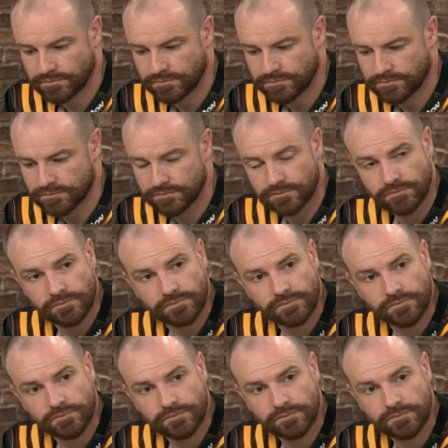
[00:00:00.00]

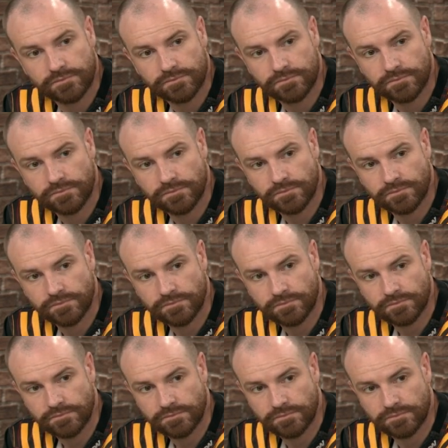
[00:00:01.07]

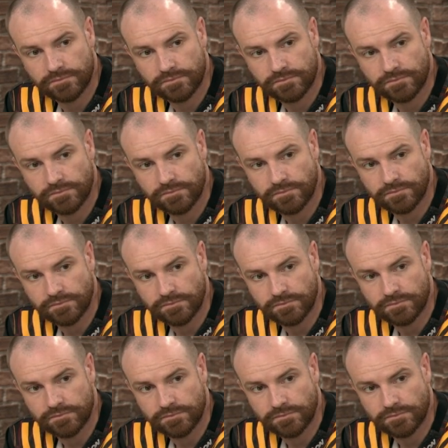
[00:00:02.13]

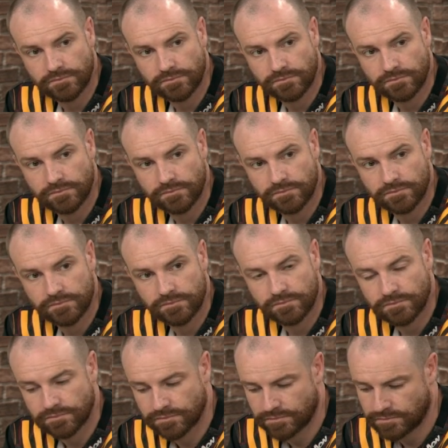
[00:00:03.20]

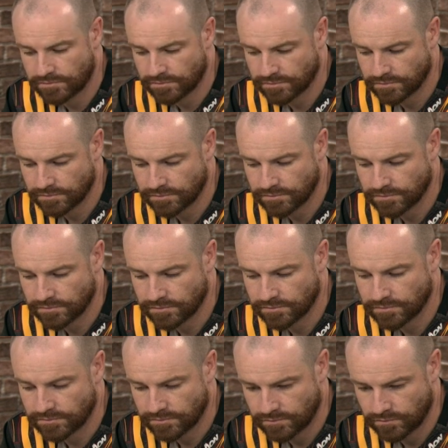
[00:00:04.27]

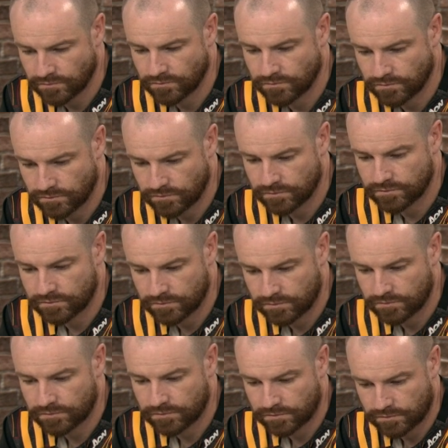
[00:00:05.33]

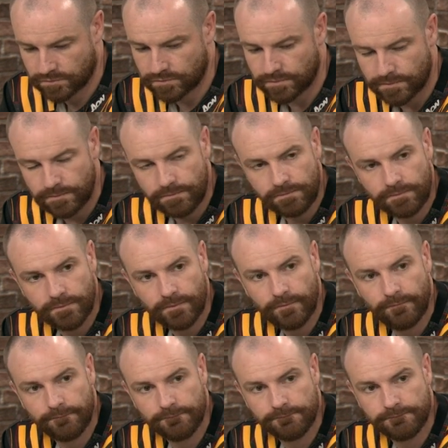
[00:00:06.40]

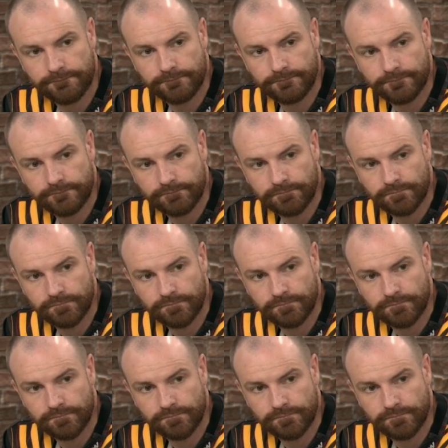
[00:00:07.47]
(not speaking)